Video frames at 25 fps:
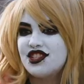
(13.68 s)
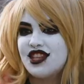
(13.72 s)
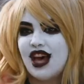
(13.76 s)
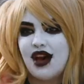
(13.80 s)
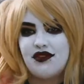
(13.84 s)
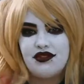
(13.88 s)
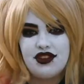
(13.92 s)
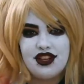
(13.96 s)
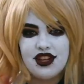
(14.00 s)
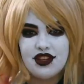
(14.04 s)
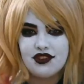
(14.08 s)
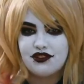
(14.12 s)

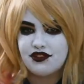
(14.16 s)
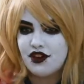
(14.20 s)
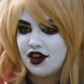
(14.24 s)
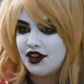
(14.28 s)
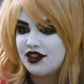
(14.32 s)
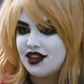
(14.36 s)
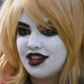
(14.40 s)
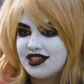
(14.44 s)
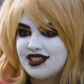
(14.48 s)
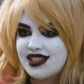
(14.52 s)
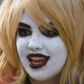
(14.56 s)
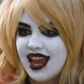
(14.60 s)
having your
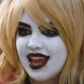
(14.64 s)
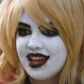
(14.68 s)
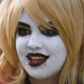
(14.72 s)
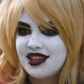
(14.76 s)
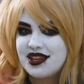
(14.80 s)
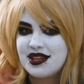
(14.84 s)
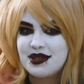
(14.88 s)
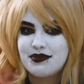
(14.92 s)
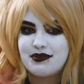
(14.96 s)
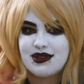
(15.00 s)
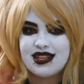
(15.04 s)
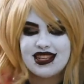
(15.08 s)
photos
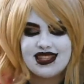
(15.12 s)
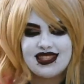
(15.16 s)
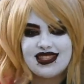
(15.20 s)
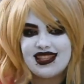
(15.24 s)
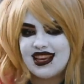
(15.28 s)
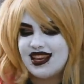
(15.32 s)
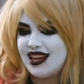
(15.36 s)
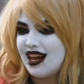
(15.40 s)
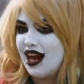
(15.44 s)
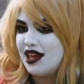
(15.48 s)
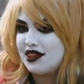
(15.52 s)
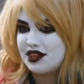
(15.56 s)
taken, but
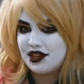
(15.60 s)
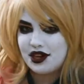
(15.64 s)
seeing other